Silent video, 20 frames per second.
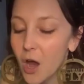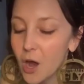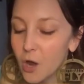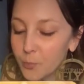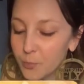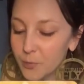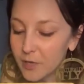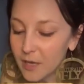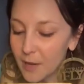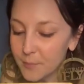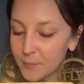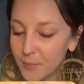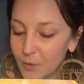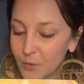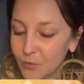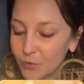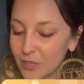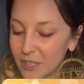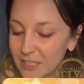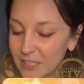Open up,
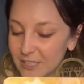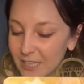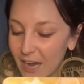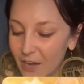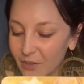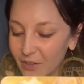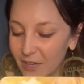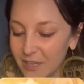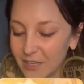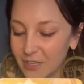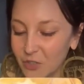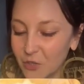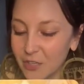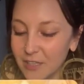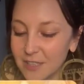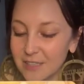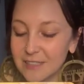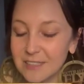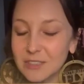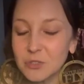reach out, and
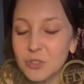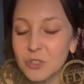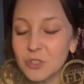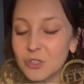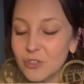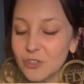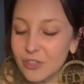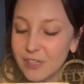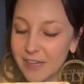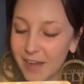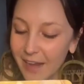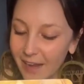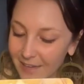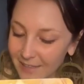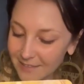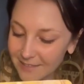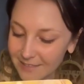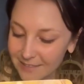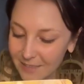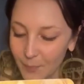create